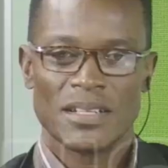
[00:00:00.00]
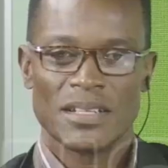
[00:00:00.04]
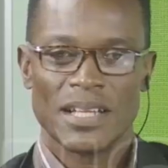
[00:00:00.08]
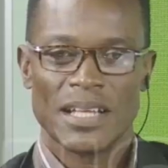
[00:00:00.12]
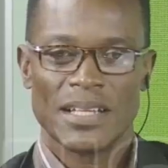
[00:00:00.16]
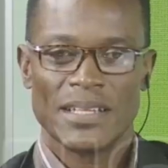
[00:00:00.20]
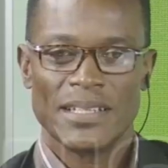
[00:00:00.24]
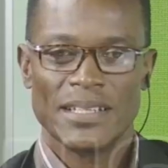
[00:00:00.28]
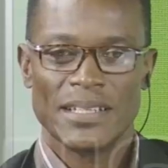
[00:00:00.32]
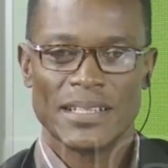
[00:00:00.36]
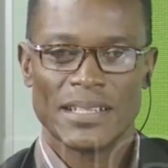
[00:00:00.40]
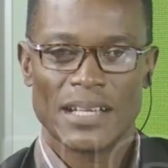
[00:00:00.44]
La
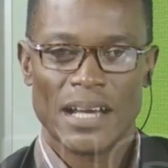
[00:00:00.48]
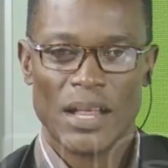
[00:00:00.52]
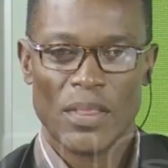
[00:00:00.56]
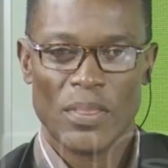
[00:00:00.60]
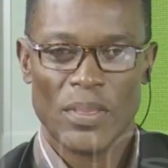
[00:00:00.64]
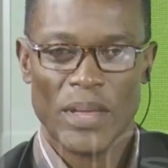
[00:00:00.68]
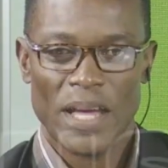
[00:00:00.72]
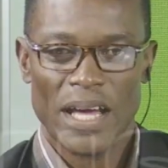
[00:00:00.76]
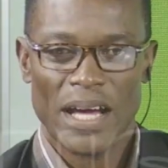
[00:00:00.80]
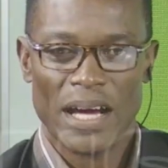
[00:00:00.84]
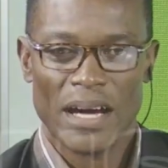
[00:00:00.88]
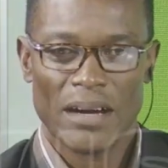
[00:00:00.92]
Liga
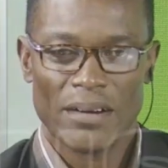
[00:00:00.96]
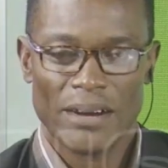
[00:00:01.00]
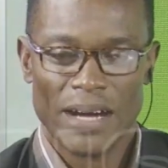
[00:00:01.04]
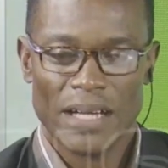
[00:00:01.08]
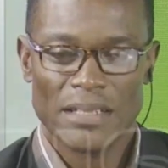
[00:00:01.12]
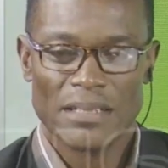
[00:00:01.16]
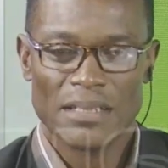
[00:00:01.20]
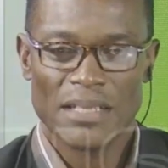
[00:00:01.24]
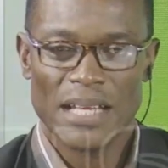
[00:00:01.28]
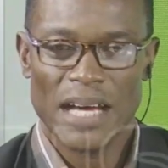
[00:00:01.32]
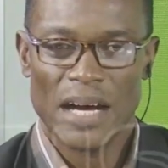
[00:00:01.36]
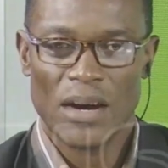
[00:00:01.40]
there
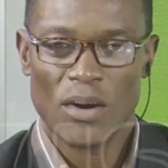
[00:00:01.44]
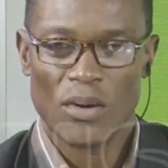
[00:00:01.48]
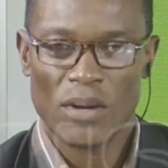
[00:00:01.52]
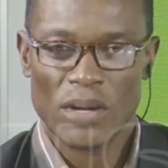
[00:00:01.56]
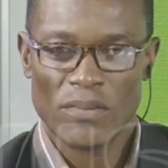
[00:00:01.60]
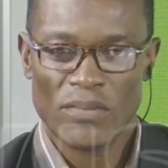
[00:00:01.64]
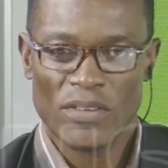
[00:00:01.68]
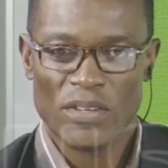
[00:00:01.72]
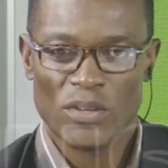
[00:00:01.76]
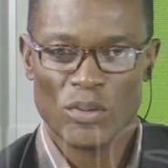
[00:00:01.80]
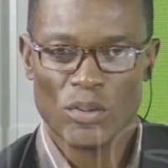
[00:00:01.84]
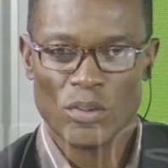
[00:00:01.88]
right now,
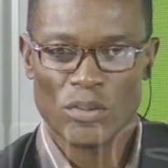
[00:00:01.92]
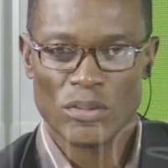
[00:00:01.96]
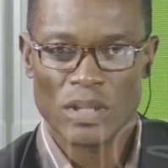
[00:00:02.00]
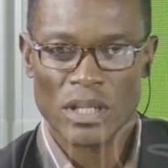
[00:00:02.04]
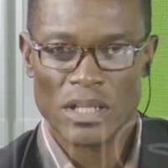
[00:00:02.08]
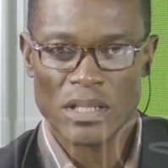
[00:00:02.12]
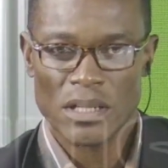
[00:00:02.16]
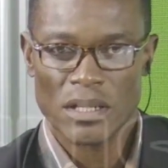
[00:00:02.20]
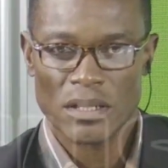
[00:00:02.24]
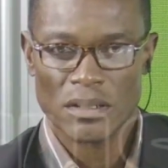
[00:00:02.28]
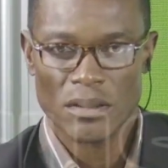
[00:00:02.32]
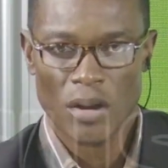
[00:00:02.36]
giving you
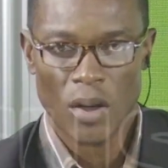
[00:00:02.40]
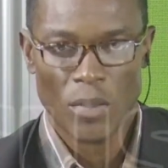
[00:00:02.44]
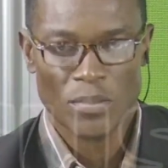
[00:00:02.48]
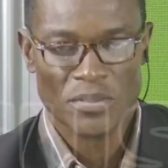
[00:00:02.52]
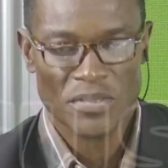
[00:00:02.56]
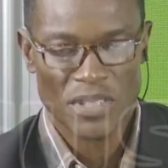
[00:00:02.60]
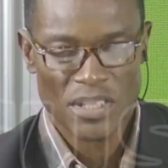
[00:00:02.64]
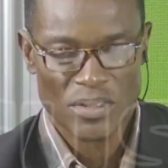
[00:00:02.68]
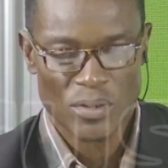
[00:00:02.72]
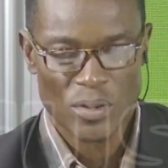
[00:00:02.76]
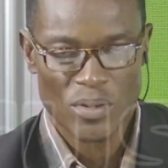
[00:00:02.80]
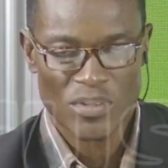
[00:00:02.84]
an you know,
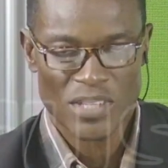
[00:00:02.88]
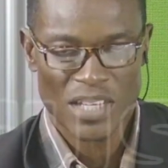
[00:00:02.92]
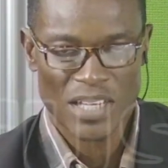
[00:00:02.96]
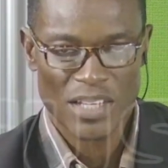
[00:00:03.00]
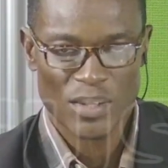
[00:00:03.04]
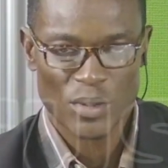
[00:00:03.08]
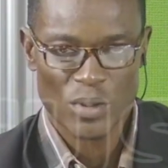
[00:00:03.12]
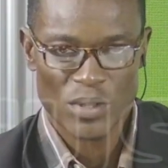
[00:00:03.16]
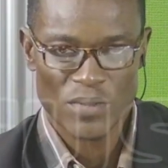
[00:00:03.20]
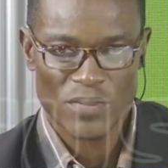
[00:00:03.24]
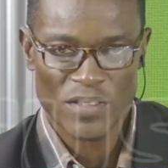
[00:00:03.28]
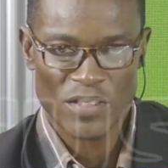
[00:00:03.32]
update
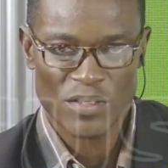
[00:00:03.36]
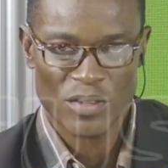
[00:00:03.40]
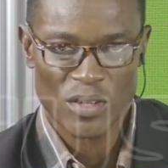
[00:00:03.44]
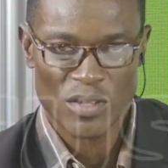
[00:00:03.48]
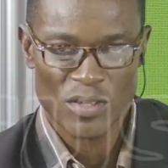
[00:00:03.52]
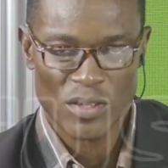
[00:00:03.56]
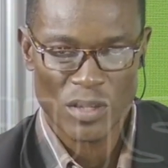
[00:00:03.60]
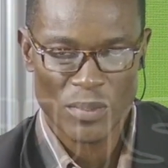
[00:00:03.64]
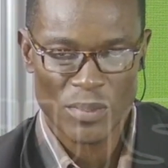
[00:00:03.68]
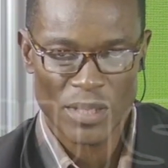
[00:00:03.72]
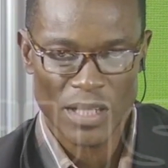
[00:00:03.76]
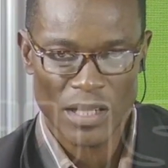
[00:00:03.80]
concerning those
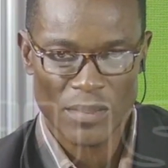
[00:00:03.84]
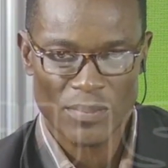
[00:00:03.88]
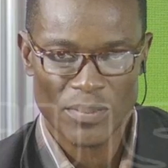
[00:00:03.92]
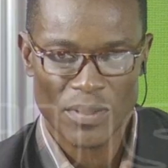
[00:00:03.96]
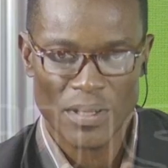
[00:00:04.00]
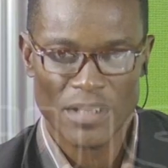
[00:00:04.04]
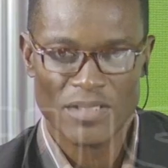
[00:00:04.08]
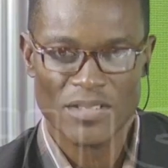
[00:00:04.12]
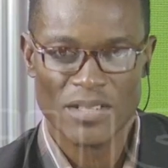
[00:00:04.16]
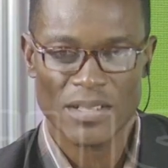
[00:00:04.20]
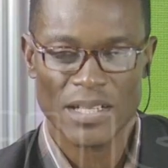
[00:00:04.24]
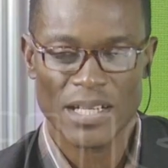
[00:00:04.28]
fixtures coming up
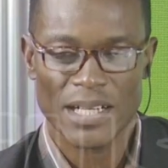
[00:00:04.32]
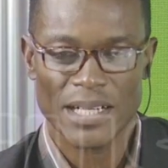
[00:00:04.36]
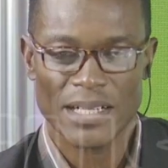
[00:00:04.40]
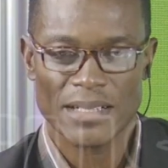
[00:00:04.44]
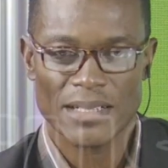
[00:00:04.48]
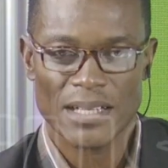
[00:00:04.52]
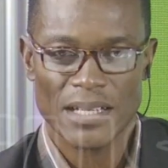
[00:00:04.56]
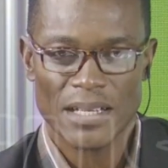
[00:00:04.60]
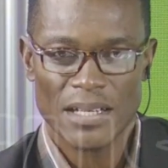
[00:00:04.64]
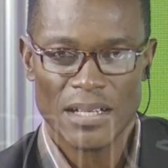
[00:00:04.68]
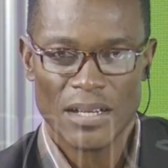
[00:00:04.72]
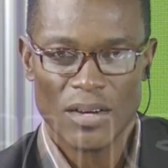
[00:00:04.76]
uh,
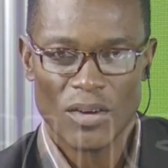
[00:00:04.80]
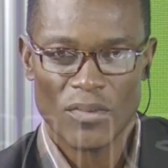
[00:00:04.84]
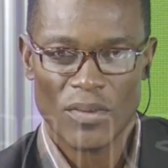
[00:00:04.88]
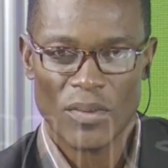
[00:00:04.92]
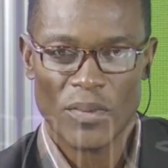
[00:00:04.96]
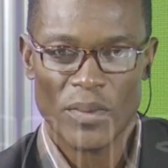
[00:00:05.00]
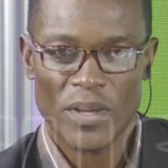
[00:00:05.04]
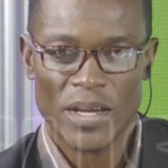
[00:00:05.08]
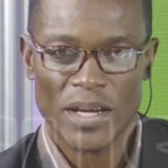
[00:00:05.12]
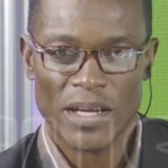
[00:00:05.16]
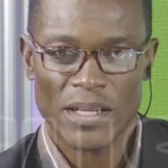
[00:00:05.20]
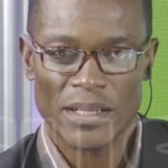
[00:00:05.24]
tonight
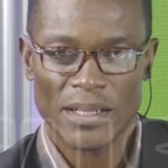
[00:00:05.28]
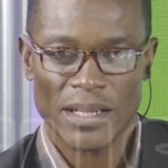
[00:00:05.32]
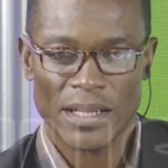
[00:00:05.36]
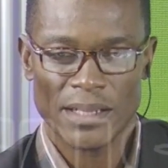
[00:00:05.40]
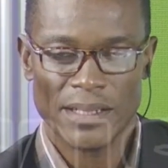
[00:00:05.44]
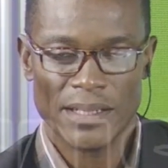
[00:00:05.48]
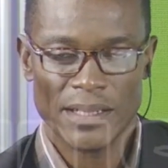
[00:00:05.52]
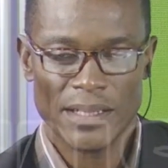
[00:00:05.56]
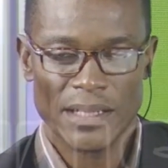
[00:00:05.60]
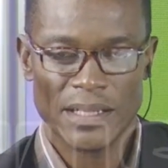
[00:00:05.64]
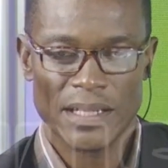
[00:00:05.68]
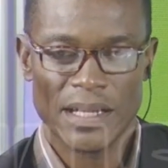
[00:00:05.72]
over there in La
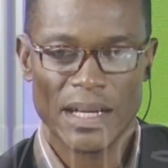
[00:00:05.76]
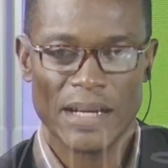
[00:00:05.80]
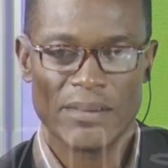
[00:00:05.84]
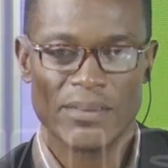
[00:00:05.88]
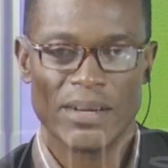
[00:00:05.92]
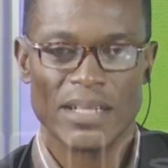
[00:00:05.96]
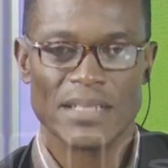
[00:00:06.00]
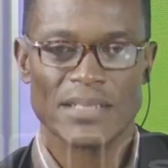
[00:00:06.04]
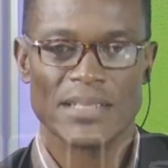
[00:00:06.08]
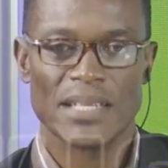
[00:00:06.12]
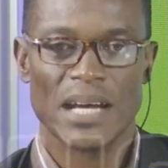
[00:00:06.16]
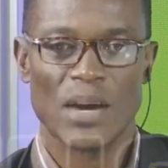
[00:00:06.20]
Liga.
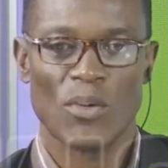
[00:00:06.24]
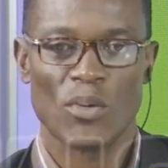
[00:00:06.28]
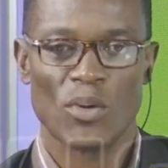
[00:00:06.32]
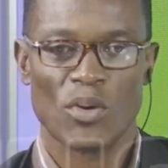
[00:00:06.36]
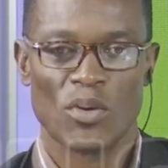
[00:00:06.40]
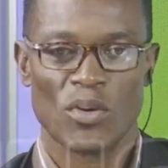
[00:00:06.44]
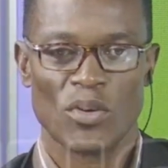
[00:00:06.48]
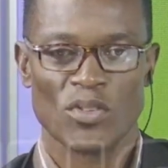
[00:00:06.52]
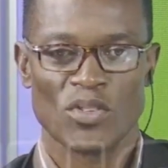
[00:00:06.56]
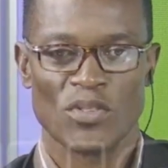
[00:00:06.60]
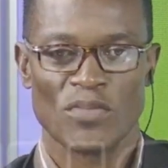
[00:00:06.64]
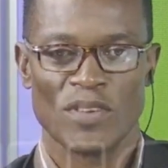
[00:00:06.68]
Right now, we will
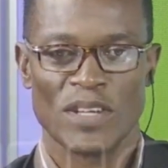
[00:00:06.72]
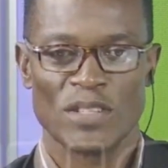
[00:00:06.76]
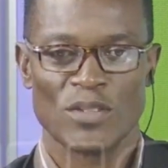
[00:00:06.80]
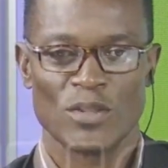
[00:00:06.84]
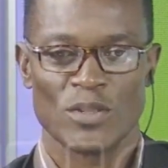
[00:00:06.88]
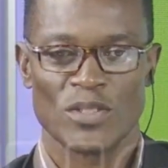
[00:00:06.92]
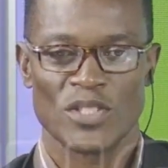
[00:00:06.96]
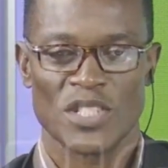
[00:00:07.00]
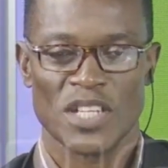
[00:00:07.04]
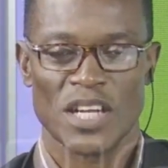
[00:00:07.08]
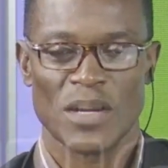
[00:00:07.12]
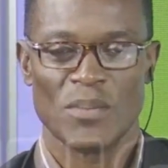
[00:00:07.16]
cross over
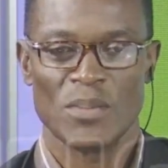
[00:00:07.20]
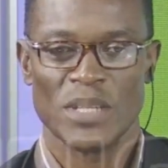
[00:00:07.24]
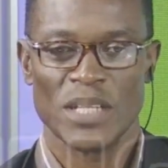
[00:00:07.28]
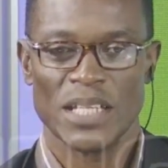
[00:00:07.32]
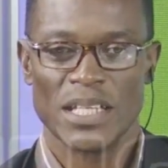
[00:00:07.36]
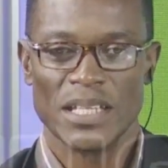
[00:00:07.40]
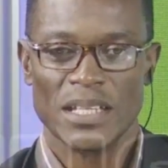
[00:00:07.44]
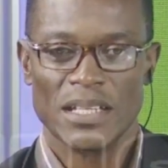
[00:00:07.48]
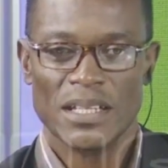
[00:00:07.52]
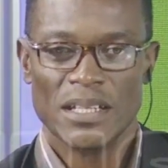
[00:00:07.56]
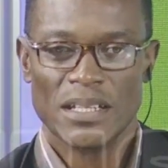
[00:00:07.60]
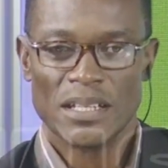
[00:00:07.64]
to
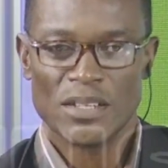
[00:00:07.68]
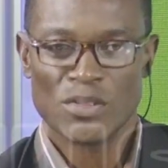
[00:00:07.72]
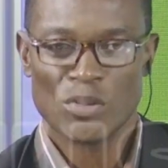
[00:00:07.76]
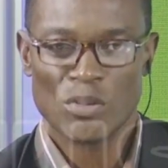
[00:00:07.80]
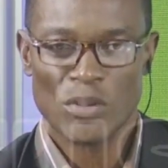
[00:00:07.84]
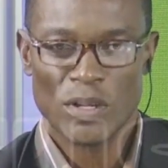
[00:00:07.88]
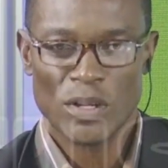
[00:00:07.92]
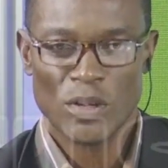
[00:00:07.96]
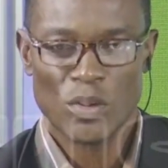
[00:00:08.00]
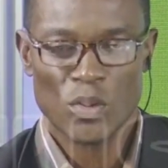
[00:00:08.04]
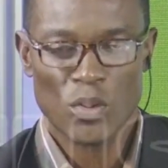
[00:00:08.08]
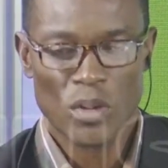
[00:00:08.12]
Germany. Let's
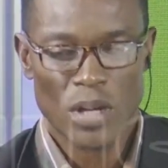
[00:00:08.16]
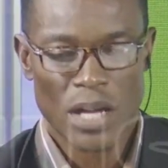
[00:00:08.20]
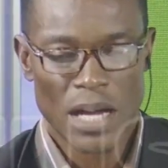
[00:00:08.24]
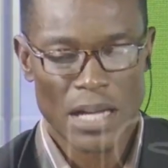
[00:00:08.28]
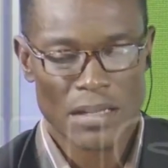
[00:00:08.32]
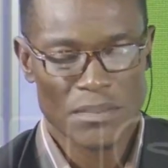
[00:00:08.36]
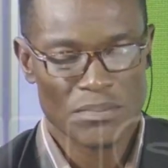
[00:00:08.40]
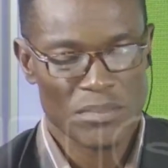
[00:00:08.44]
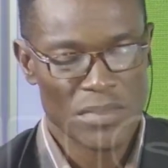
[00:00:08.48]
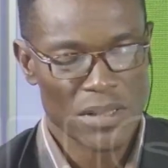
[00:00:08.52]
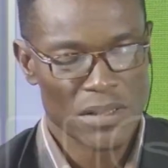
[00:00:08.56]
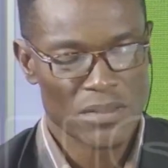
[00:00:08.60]
quickly look
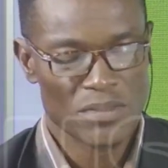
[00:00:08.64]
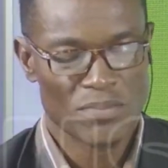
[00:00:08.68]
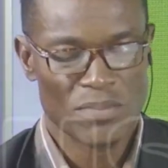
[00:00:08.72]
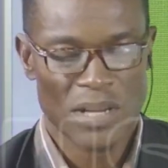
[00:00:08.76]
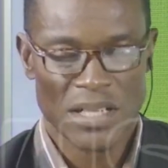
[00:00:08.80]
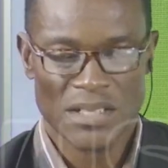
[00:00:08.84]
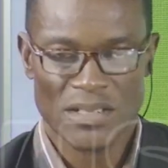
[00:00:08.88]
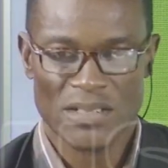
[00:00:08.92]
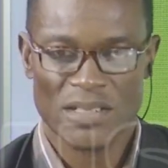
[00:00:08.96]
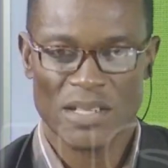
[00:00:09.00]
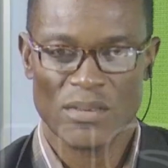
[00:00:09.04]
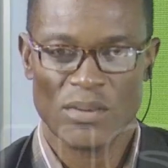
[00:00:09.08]
at
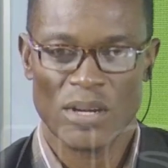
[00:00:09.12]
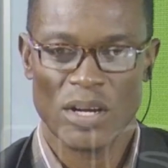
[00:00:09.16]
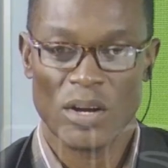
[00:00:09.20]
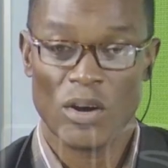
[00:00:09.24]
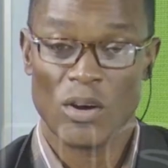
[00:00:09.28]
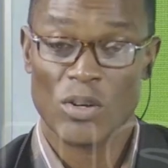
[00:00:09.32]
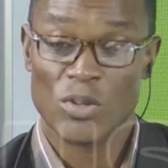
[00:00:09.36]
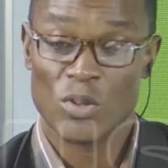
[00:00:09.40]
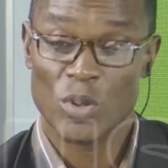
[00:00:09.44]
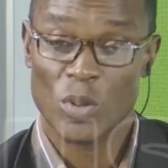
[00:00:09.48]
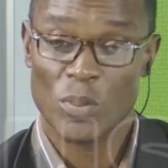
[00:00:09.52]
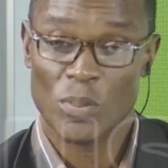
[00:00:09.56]
matches that were
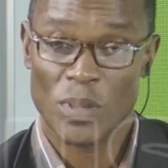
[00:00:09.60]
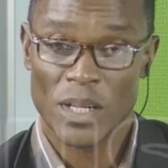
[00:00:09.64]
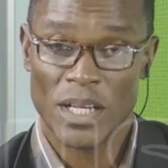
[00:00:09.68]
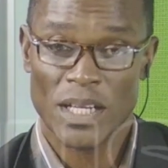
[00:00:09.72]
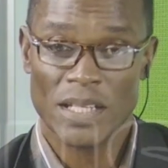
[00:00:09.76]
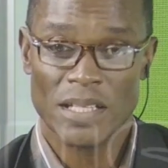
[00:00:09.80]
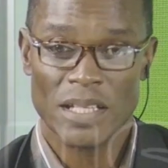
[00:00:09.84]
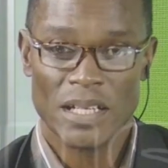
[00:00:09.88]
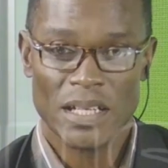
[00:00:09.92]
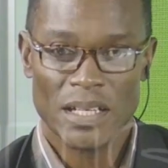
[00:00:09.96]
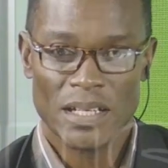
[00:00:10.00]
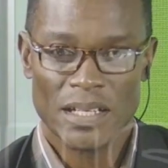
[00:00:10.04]
also
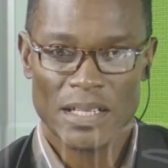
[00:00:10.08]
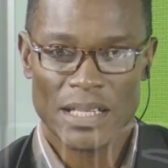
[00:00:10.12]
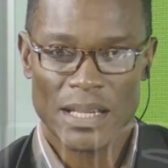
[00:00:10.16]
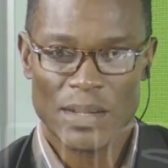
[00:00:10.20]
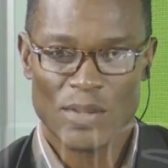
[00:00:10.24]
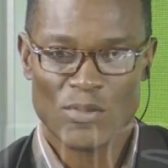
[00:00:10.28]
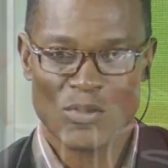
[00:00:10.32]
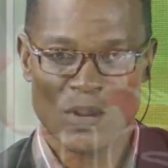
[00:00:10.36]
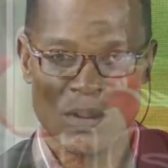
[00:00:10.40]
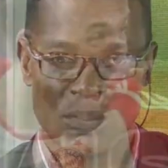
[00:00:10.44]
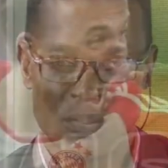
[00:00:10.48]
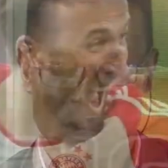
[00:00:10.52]
played,
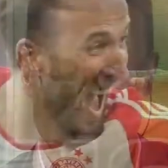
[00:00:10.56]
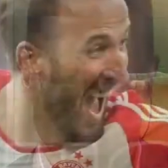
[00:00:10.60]
games were